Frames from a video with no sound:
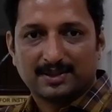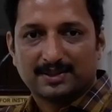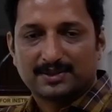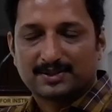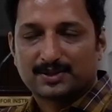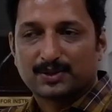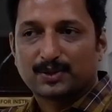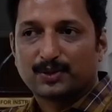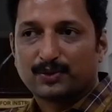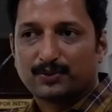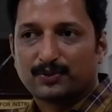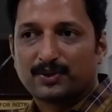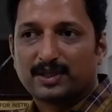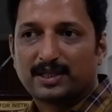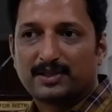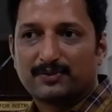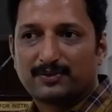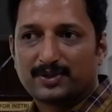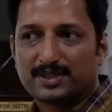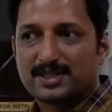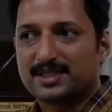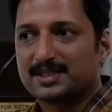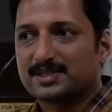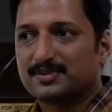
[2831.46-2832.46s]
So in
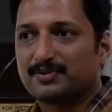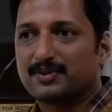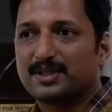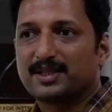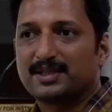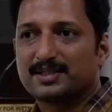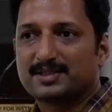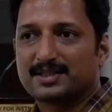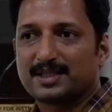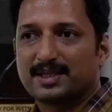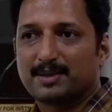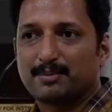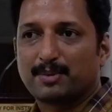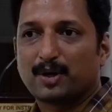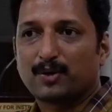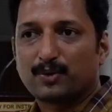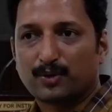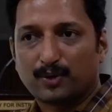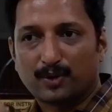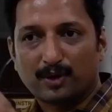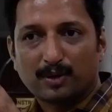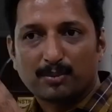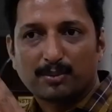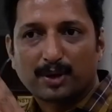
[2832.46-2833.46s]
physics we say
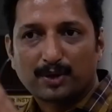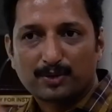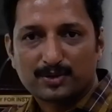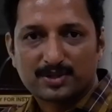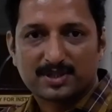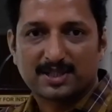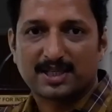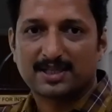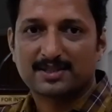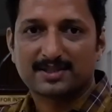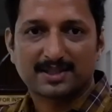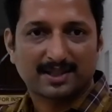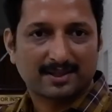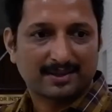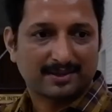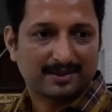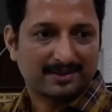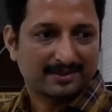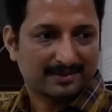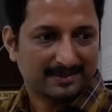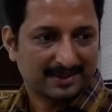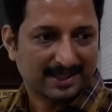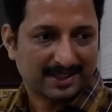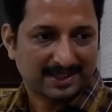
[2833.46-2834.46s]
all bound states
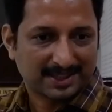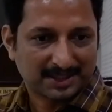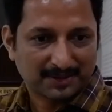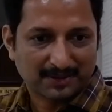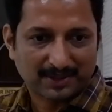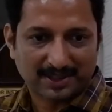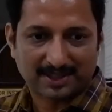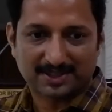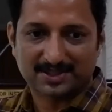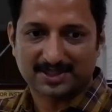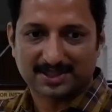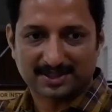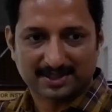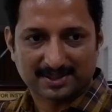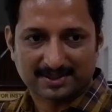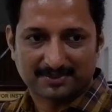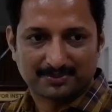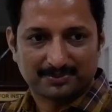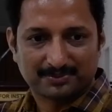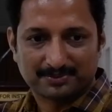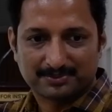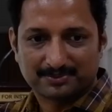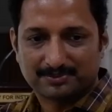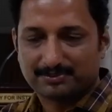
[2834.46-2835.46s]
are negative energies,
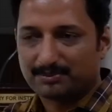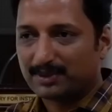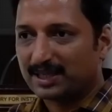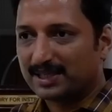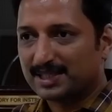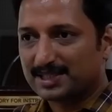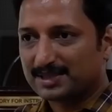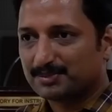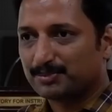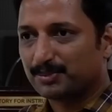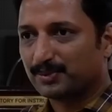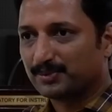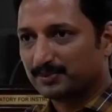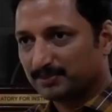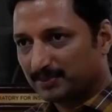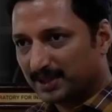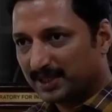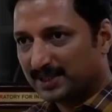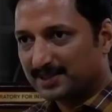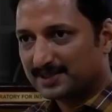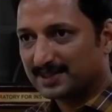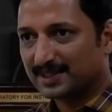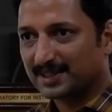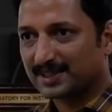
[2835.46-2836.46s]

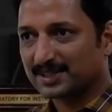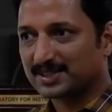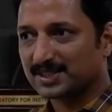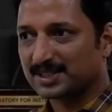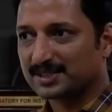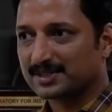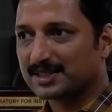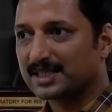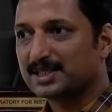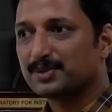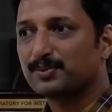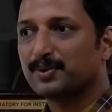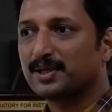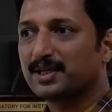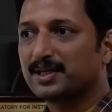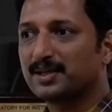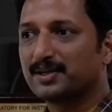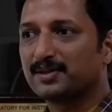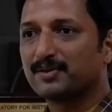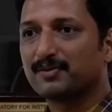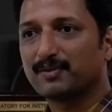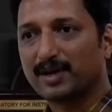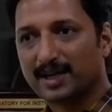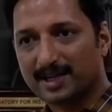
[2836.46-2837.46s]
minus energies. That's
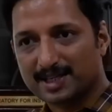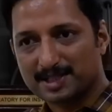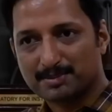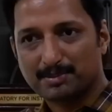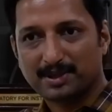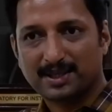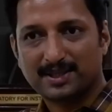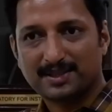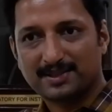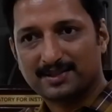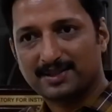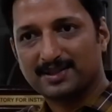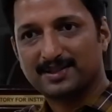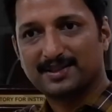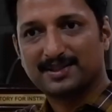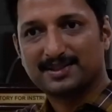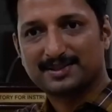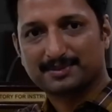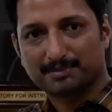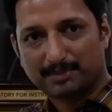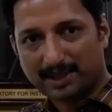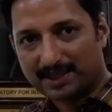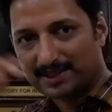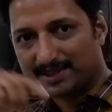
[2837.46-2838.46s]
why valence band
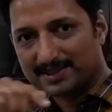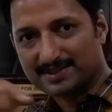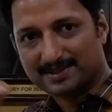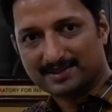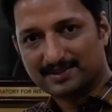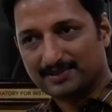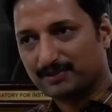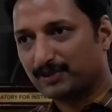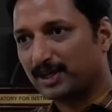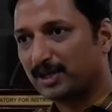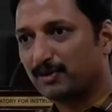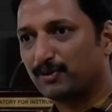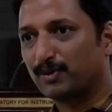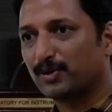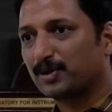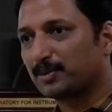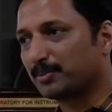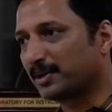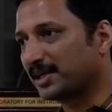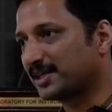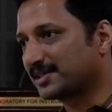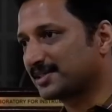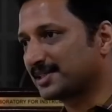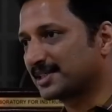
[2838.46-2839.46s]
is minus 5
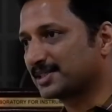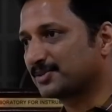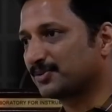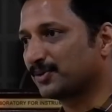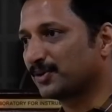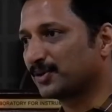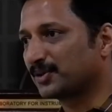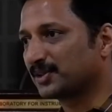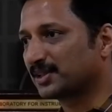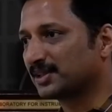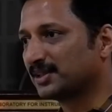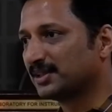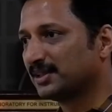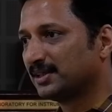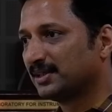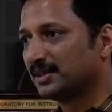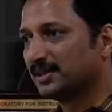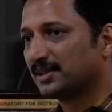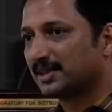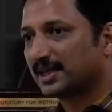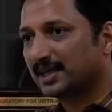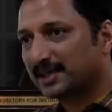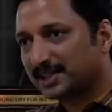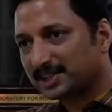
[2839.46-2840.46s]
volt, minus 6 volt.
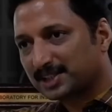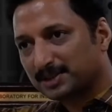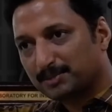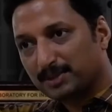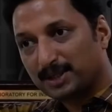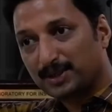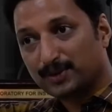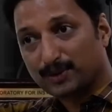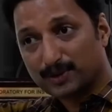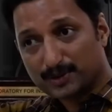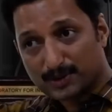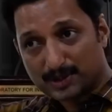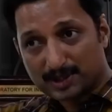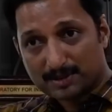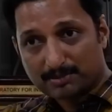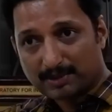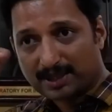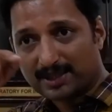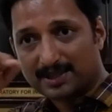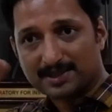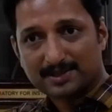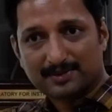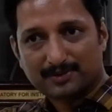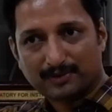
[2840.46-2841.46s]
Conduction band also is
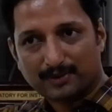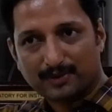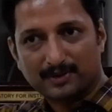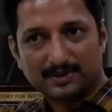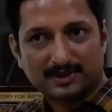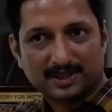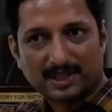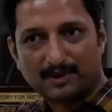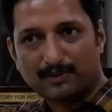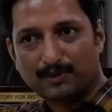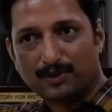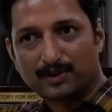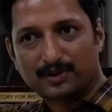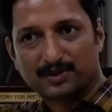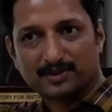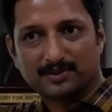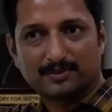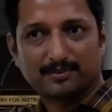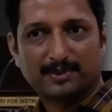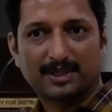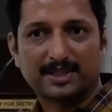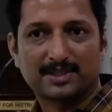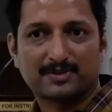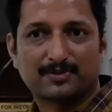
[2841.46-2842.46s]
minus 3 volt,
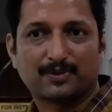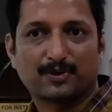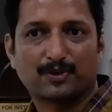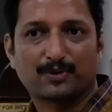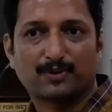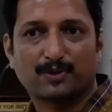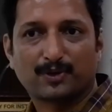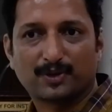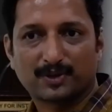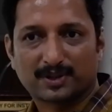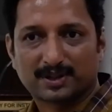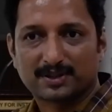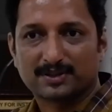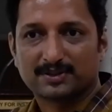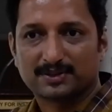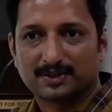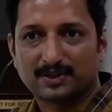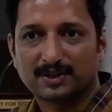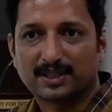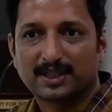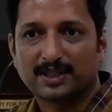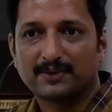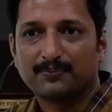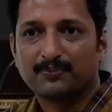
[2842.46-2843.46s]
minus 4 volt,
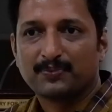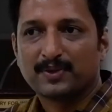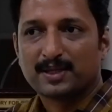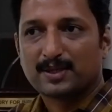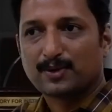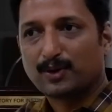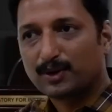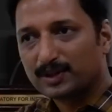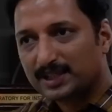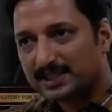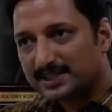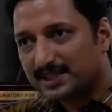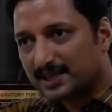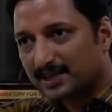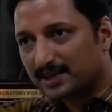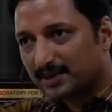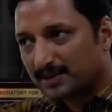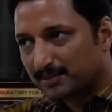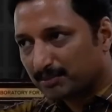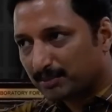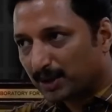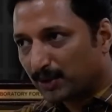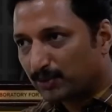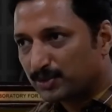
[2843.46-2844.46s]
okay. All these
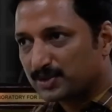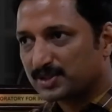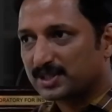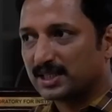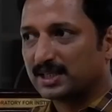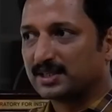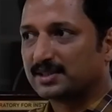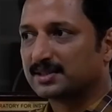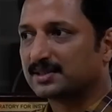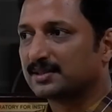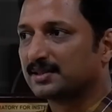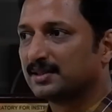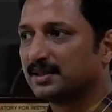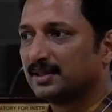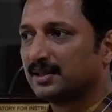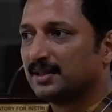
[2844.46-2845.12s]
are bound states,